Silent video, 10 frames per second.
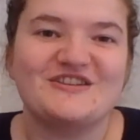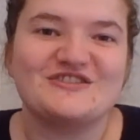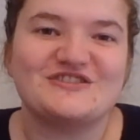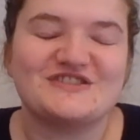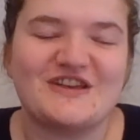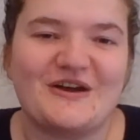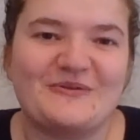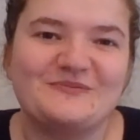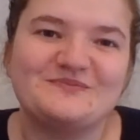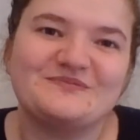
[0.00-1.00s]
So,
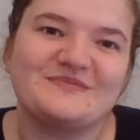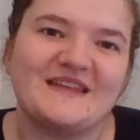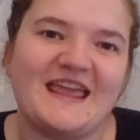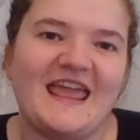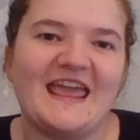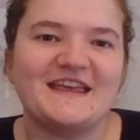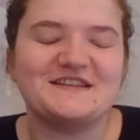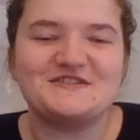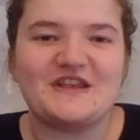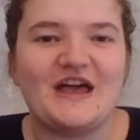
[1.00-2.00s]

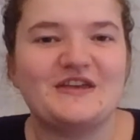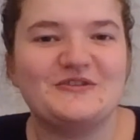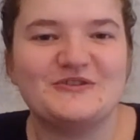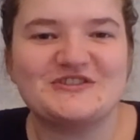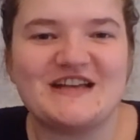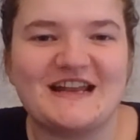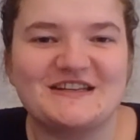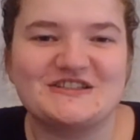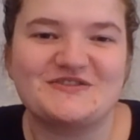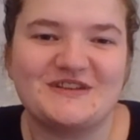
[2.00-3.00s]
here's your
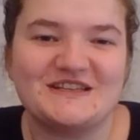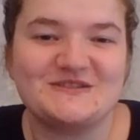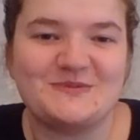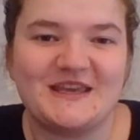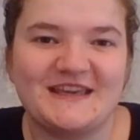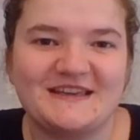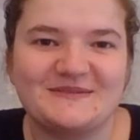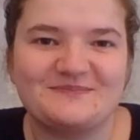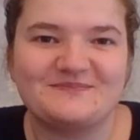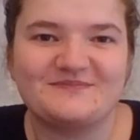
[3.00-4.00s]
challenge for this week.
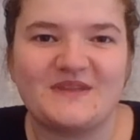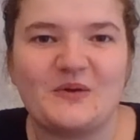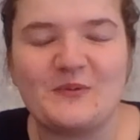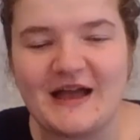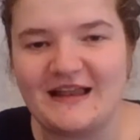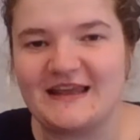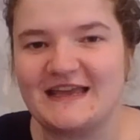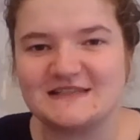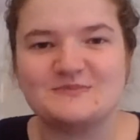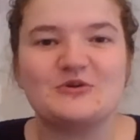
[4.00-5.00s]
Well,
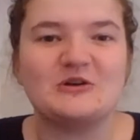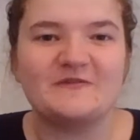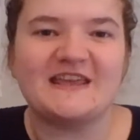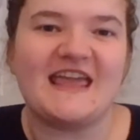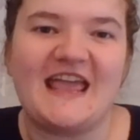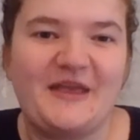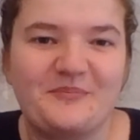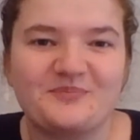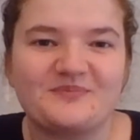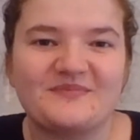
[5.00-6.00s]
it's more of a game,
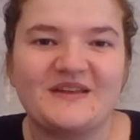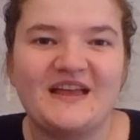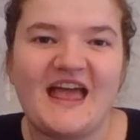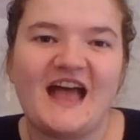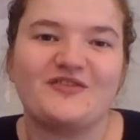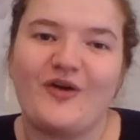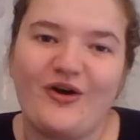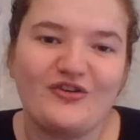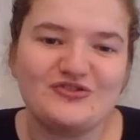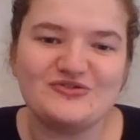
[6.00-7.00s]
and
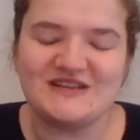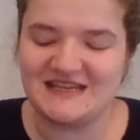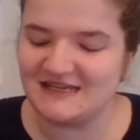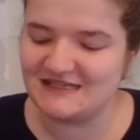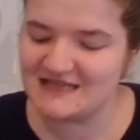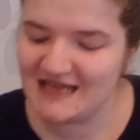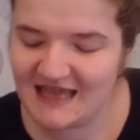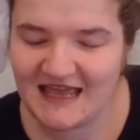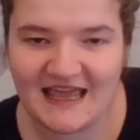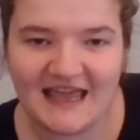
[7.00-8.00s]
all you need
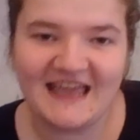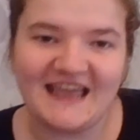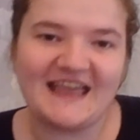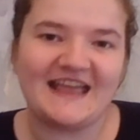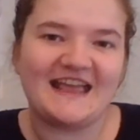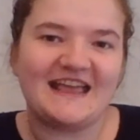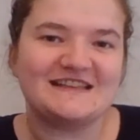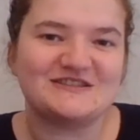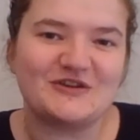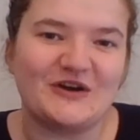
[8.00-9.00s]

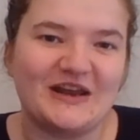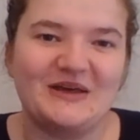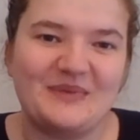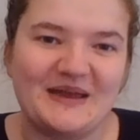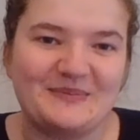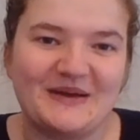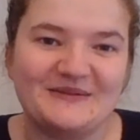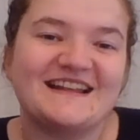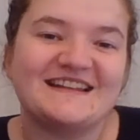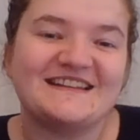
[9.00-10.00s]
is toilet paper.
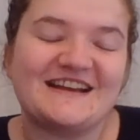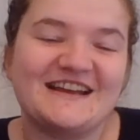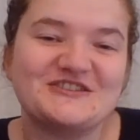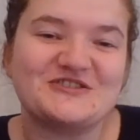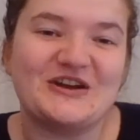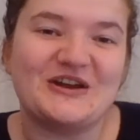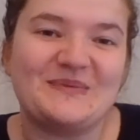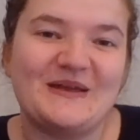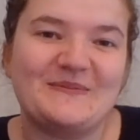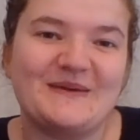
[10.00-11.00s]
Get your toilet
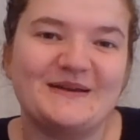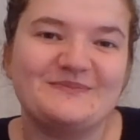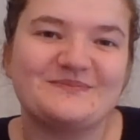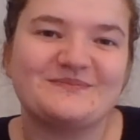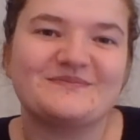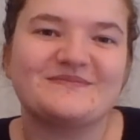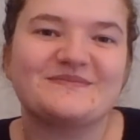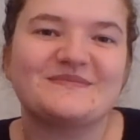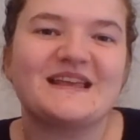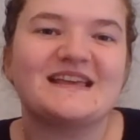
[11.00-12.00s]
paper,
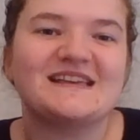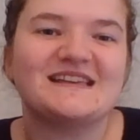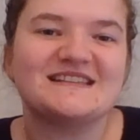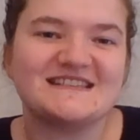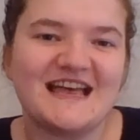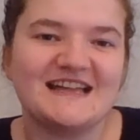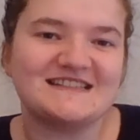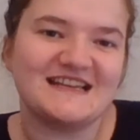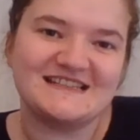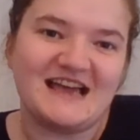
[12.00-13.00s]

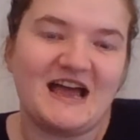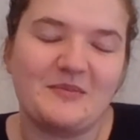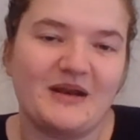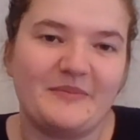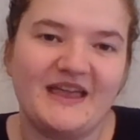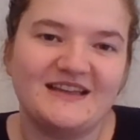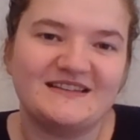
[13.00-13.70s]
set a time limit,